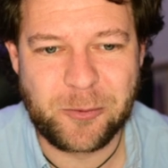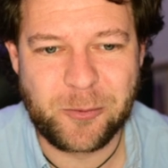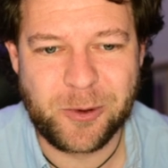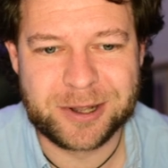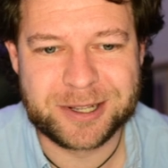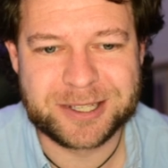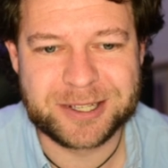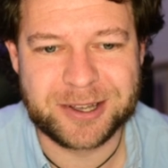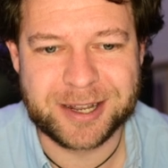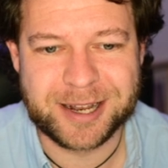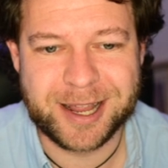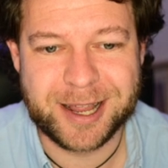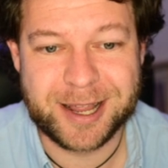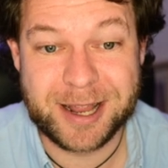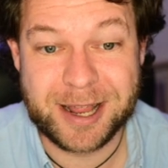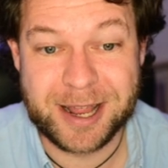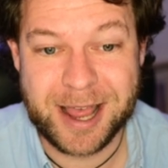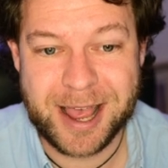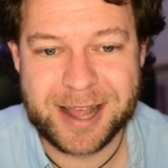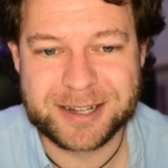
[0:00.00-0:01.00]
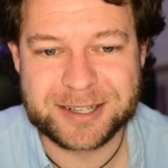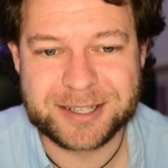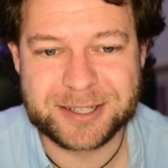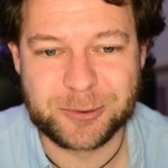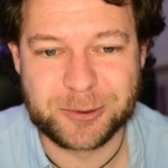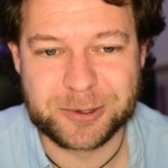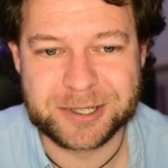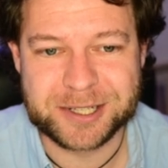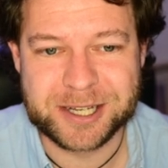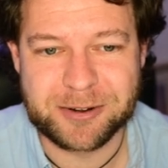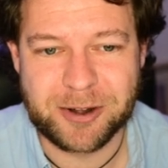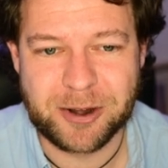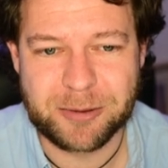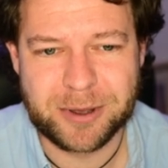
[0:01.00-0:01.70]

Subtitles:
one side it heads towards 0,